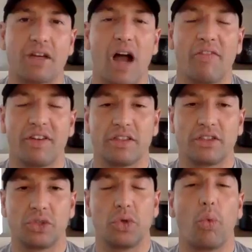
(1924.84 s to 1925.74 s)
the
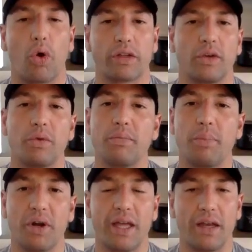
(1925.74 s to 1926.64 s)
confidence through the work that we've
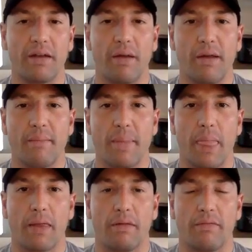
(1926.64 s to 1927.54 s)
put in
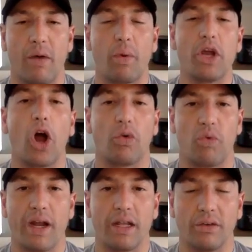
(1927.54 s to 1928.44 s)
that we are
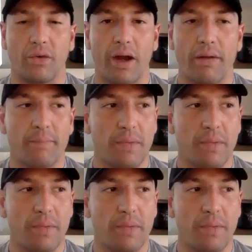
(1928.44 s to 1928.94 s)
ready, right?